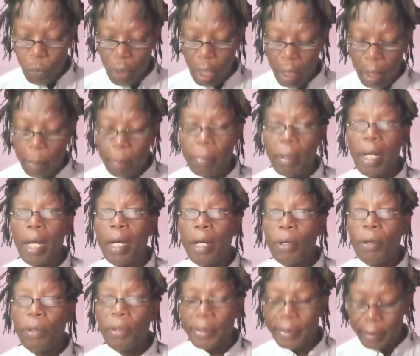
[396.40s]
A Planck
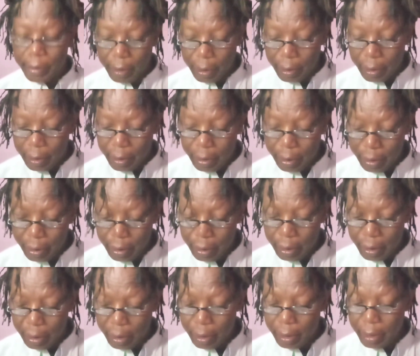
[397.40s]
constant,
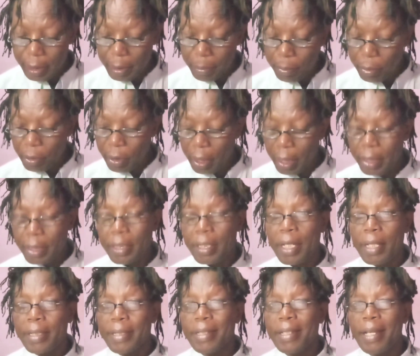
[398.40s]
symbolized
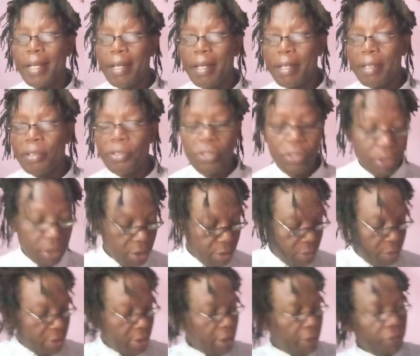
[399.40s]
as h,
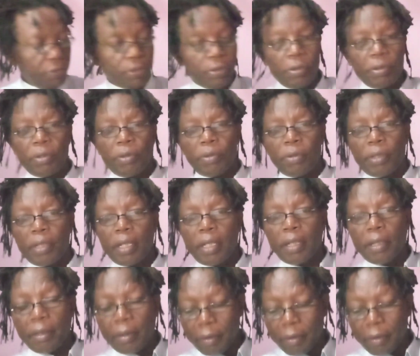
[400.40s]
which I've shown you here,